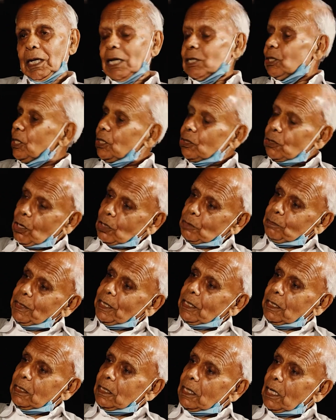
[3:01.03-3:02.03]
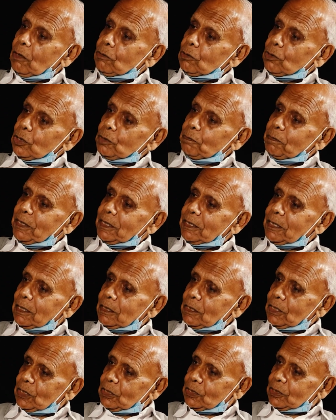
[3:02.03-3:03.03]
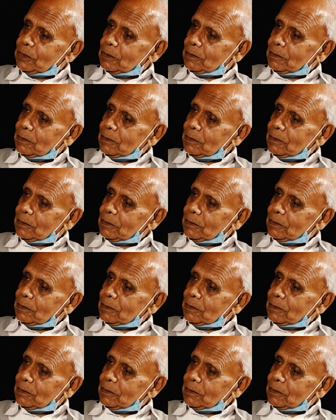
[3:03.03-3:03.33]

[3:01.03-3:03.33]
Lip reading: She taught me how to speak English.